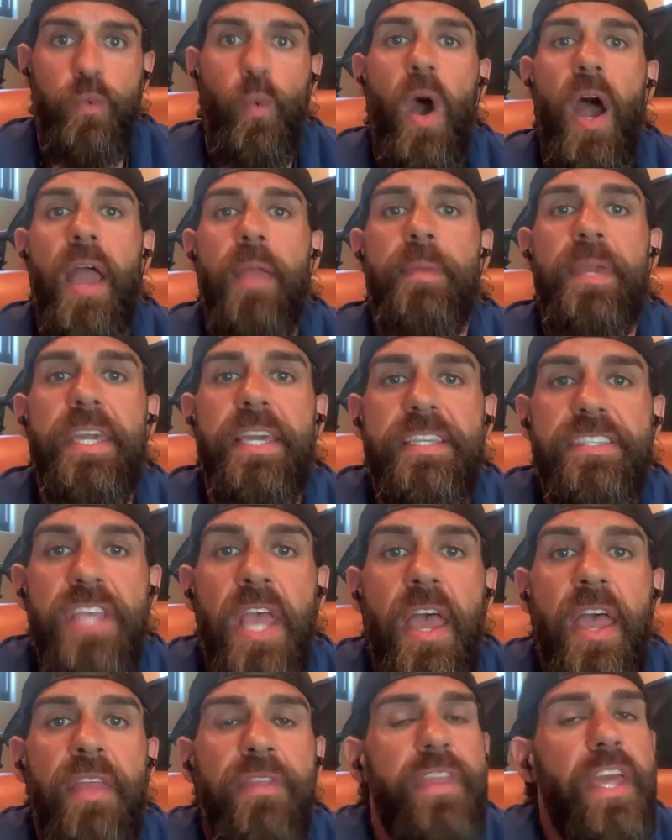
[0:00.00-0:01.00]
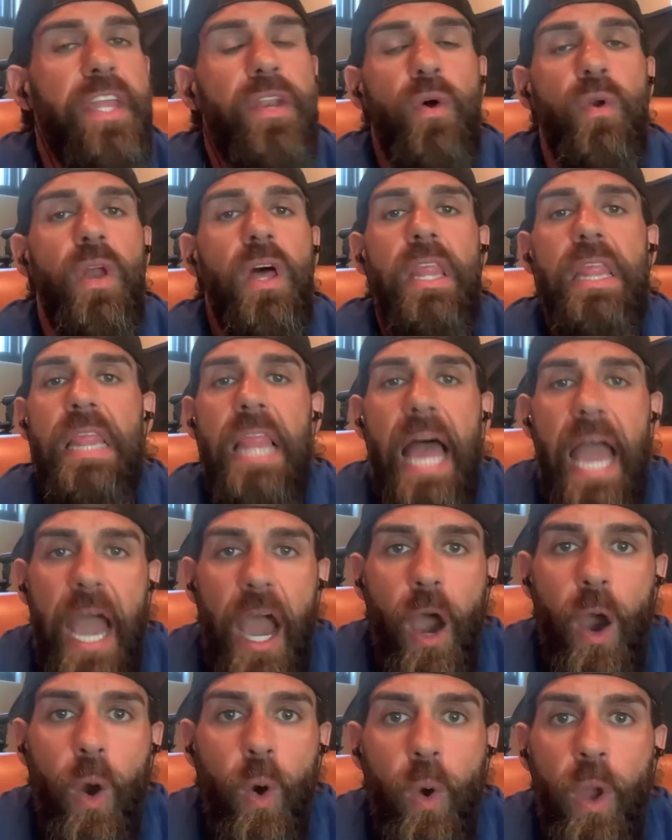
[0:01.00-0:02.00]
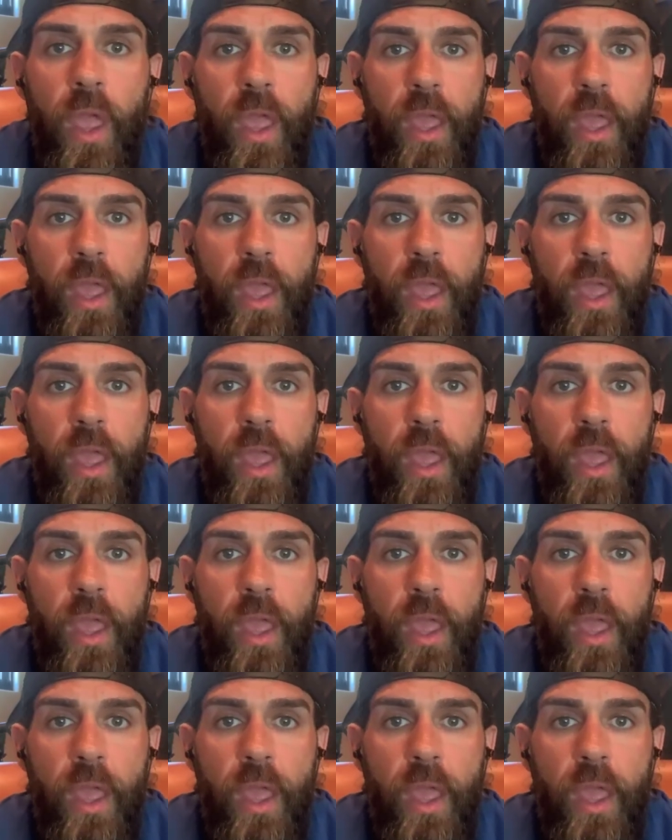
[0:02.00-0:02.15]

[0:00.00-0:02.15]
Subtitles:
Why? Because they don't allow